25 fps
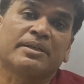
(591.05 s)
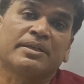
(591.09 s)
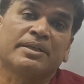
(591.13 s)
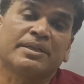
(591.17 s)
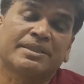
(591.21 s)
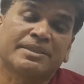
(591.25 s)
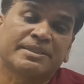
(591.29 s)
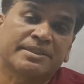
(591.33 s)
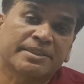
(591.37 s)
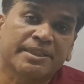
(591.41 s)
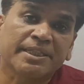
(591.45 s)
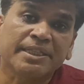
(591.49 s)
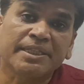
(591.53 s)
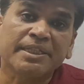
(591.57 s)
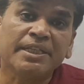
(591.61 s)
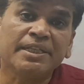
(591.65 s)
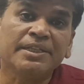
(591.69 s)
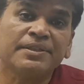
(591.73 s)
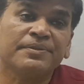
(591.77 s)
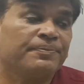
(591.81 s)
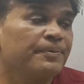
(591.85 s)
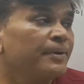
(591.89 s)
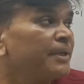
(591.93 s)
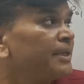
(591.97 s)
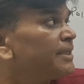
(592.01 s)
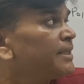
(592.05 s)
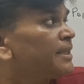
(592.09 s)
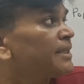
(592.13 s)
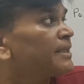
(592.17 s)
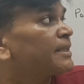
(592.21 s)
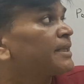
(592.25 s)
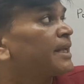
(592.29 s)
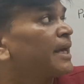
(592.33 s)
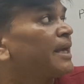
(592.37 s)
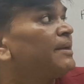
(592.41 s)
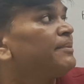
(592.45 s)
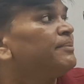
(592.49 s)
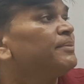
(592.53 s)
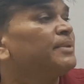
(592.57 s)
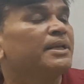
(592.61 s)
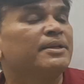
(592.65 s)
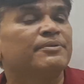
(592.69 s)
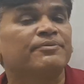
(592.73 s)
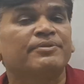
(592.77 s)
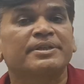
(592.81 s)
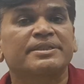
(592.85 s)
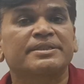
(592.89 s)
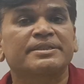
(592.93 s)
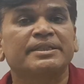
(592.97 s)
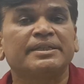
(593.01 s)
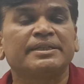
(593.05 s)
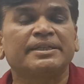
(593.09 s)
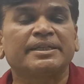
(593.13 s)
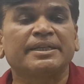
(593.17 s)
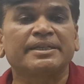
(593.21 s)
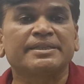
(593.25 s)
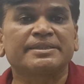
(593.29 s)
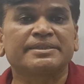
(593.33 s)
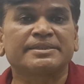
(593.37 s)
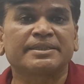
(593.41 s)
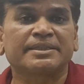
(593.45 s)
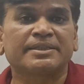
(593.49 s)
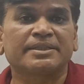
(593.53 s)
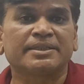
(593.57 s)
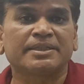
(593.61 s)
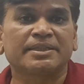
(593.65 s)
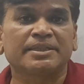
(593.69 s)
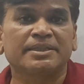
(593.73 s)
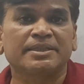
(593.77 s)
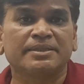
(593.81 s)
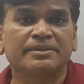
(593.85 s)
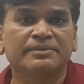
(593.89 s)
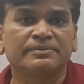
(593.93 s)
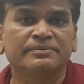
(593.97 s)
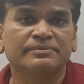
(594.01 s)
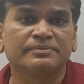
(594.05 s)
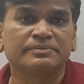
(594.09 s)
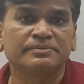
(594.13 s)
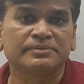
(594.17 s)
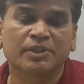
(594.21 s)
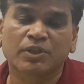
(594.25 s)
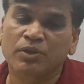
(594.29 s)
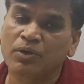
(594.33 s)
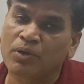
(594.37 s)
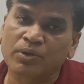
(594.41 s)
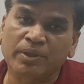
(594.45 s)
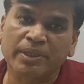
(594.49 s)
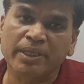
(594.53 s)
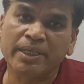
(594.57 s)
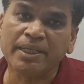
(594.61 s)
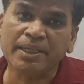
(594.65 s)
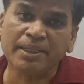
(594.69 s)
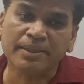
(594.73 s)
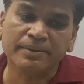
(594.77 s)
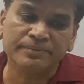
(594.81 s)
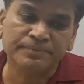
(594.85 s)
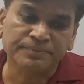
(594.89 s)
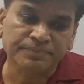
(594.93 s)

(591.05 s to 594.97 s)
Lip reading: satisfy the time reversal test. Okay.